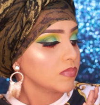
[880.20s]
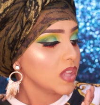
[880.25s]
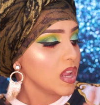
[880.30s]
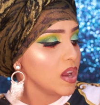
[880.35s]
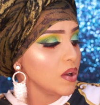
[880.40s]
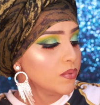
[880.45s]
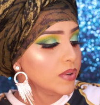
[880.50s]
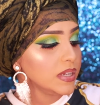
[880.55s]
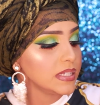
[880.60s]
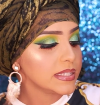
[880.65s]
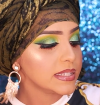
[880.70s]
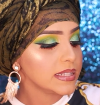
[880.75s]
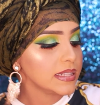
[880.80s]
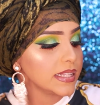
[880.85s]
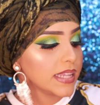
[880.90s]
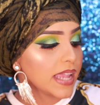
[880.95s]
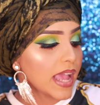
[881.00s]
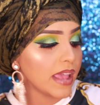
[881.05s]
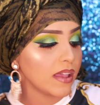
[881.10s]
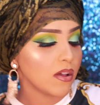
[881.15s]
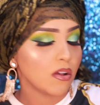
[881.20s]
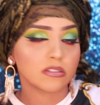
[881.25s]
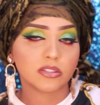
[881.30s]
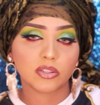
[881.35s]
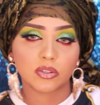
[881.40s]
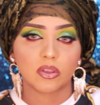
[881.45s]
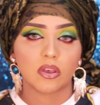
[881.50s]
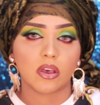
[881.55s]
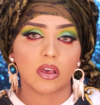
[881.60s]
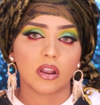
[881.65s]
recently I
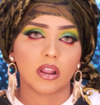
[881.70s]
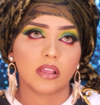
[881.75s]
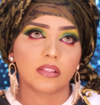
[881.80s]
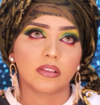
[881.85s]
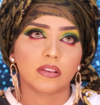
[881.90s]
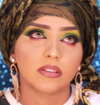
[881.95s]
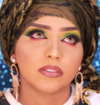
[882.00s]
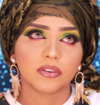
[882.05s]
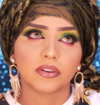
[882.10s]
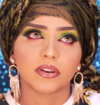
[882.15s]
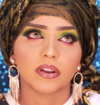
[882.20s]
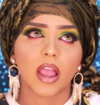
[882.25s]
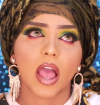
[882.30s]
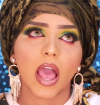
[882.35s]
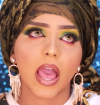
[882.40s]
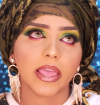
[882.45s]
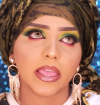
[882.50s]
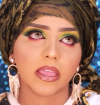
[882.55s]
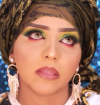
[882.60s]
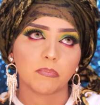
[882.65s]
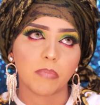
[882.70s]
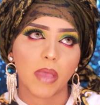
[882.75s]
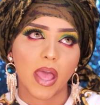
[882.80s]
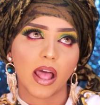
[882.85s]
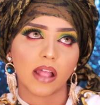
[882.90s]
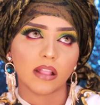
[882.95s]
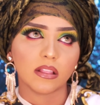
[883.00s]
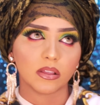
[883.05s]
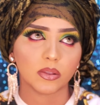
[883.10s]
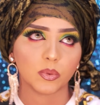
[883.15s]
also got another high-end
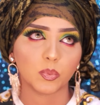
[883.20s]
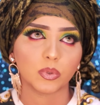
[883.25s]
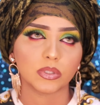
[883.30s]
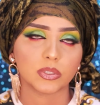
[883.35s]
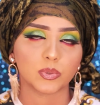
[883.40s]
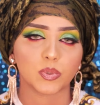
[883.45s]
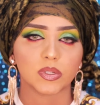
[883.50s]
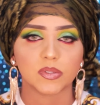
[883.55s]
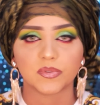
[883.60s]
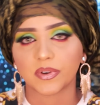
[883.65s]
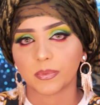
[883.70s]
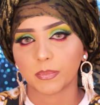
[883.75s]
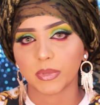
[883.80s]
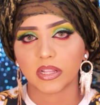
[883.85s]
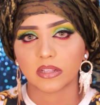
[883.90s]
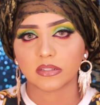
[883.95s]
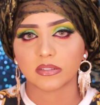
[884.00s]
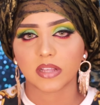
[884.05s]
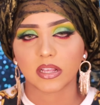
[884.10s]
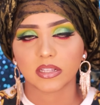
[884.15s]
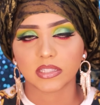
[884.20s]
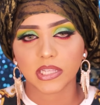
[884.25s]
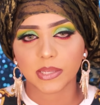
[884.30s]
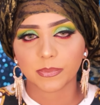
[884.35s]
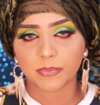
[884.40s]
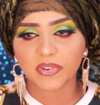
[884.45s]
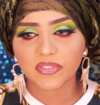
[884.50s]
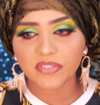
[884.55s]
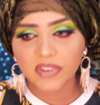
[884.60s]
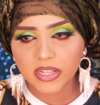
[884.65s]
palette which was from Anastasia
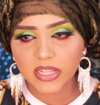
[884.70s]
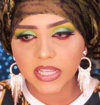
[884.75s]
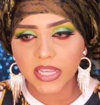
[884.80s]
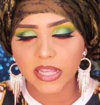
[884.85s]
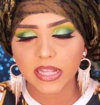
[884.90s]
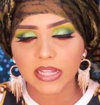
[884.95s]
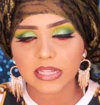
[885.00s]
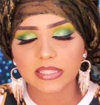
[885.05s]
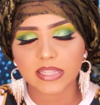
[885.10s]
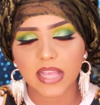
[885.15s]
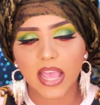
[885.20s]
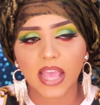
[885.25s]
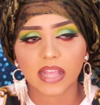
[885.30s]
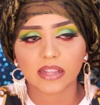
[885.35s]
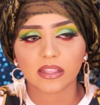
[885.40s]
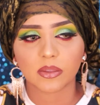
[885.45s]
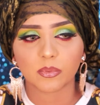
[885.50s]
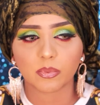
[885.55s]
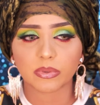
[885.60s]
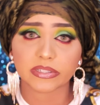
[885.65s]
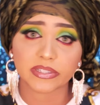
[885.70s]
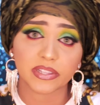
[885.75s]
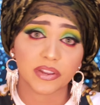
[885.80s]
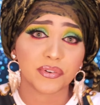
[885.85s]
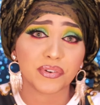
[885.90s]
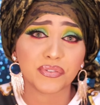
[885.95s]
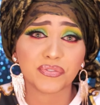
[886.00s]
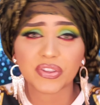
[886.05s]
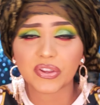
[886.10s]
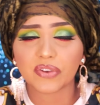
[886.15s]
Beverly Hills, and it was their
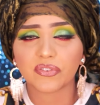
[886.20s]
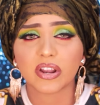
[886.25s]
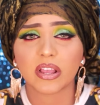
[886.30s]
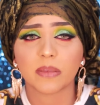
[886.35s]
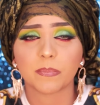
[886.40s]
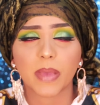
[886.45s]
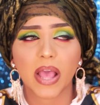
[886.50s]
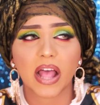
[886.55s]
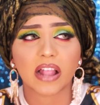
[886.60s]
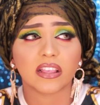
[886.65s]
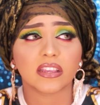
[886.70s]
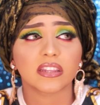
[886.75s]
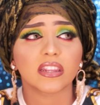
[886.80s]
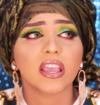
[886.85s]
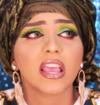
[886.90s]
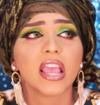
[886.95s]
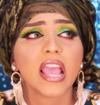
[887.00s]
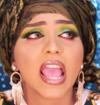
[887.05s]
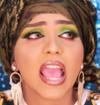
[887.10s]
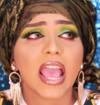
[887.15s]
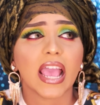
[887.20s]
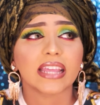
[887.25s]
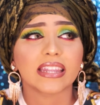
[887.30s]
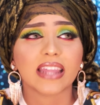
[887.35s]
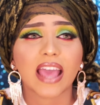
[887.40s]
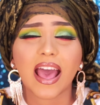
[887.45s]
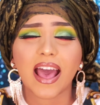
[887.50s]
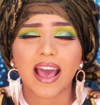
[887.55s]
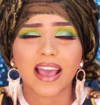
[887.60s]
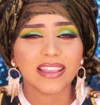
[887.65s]
Review palette,
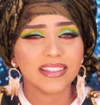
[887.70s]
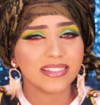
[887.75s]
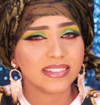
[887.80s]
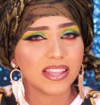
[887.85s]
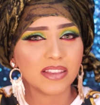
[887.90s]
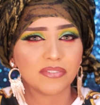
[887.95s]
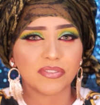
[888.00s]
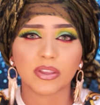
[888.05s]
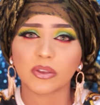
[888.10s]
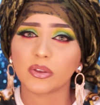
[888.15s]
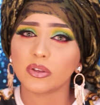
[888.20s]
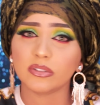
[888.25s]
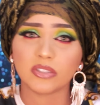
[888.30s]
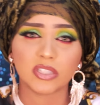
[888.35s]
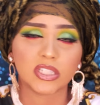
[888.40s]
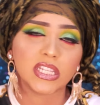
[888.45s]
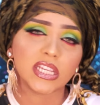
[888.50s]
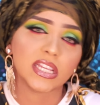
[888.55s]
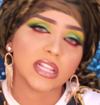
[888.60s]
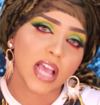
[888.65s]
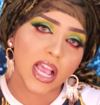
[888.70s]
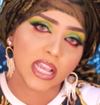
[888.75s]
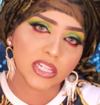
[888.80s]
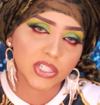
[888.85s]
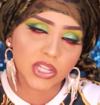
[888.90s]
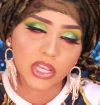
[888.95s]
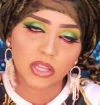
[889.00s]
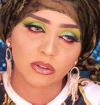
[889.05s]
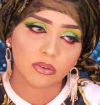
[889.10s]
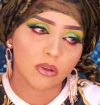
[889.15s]
and I love a good teal
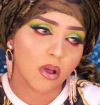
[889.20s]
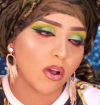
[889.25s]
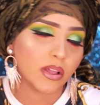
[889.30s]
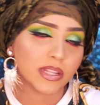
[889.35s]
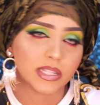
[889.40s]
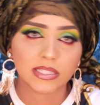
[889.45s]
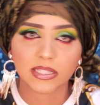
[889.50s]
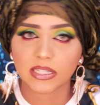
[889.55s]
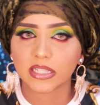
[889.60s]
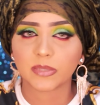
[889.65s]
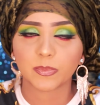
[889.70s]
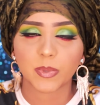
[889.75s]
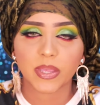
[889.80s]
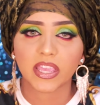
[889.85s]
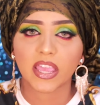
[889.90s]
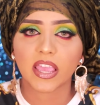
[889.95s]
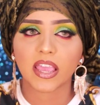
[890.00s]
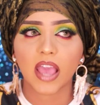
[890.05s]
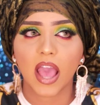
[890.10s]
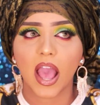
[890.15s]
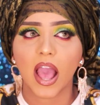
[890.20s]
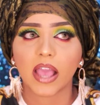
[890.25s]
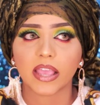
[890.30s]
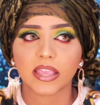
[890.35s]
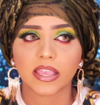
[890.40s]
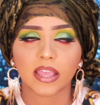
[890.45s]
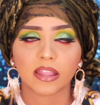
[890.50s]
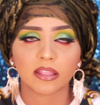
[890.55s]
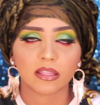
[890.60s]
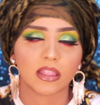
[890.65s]
eyeshadow. Honestly speaking, I
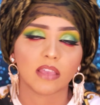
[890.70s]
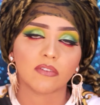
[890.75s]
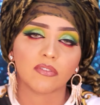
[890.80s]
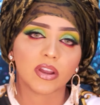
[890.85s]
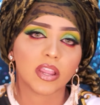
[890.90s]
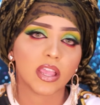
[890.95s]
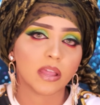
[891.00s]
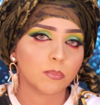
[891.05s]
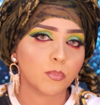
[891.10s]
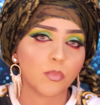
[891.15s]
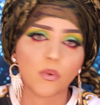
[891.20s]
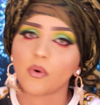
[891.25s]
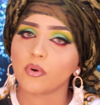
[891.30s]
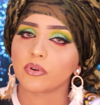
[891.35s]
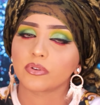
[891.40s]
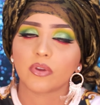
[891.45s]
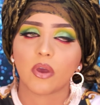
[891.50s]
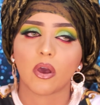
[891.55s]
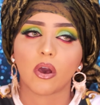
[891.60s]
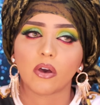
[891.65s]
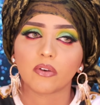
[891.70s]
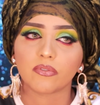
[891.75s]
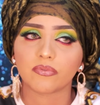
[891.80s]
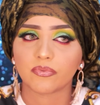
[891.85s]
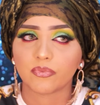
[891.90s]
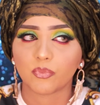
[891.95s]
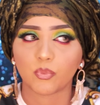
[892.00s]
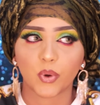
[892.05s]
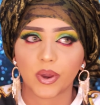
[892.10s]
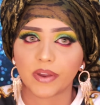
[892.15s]
can never get bored of
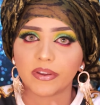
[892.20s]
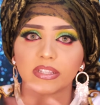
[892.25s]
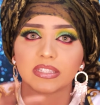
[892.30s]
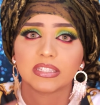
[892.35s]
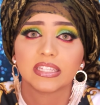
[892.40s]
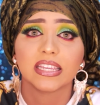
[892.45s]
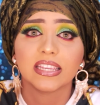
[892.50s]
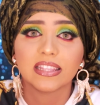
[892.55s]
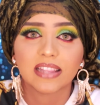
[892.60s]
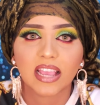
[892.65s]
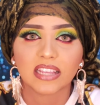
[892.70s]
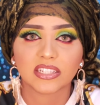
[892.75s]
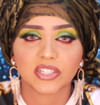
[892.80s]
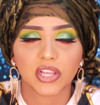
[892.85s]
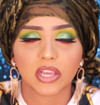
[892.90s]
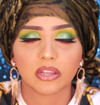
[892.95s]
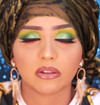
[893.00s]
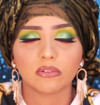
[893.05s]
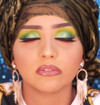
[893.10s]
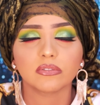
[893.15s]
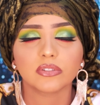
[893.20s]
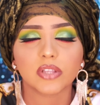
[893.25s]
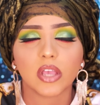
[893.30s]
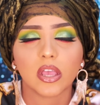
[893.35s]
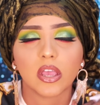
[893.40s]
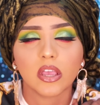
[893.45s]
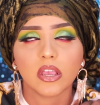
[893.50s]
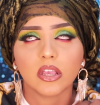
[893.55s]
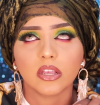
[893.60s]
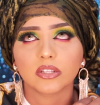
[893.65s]
wearing teal eyeshadows.
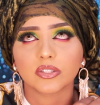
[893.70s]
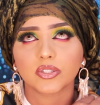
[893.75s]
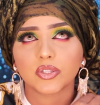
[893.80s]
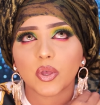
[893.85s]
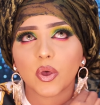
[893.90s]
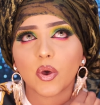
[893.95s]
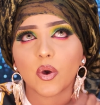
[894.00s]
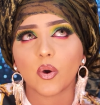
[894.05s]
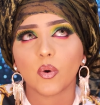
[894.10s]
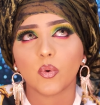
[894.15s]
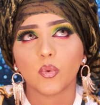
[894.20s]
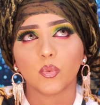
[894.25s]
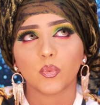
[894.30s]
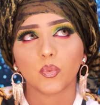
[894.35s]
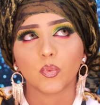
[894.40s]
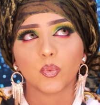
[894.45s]
So